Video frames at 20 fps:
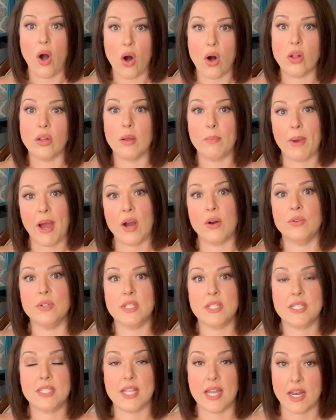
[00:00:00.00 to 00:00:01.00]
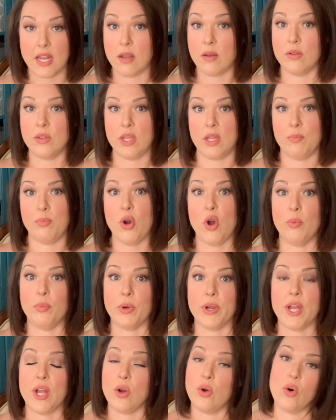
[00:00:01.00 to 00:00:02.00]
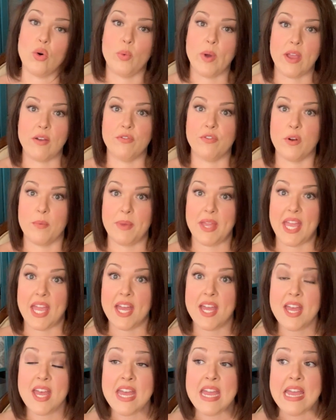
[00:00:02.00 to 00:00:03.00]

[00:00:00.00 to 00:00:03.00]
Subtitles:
all about setting the appropriate goal weight for me.